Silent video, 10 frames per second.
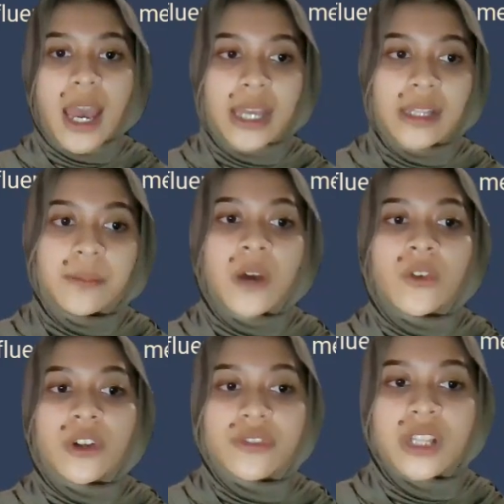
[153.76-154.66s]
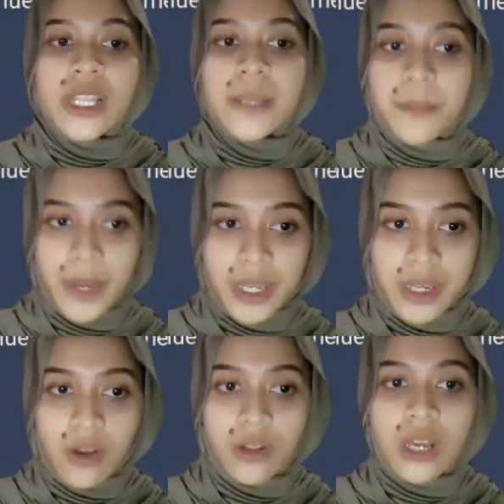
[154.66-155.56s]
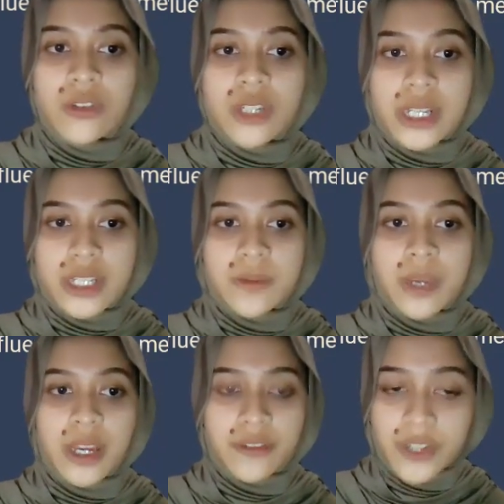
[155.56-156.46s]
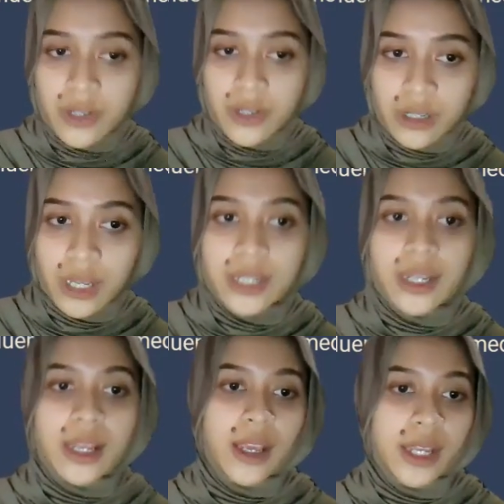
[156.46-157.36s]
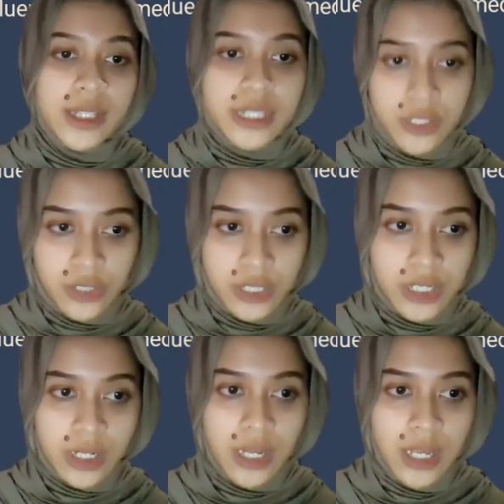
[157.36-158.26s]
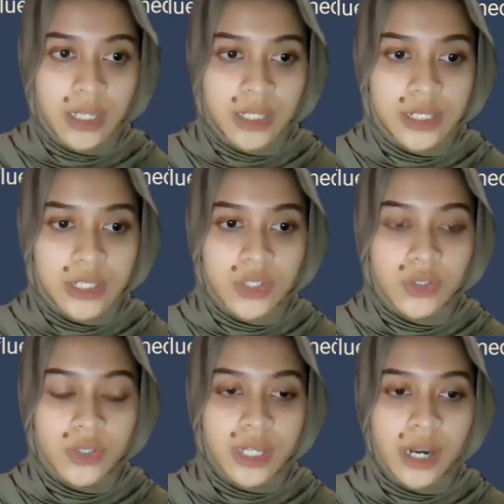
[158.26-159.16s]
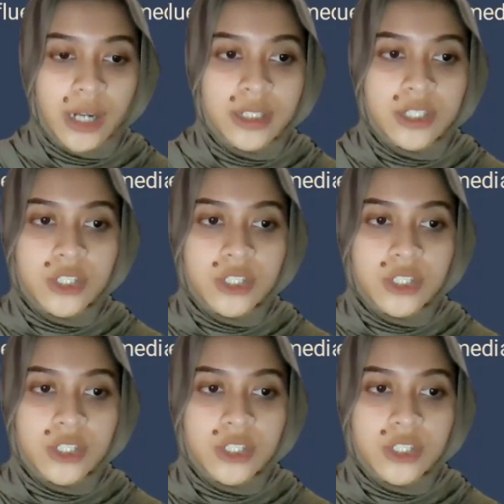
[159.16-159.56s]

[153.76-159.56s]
and powerful impact on audience behavior and attitude. So there are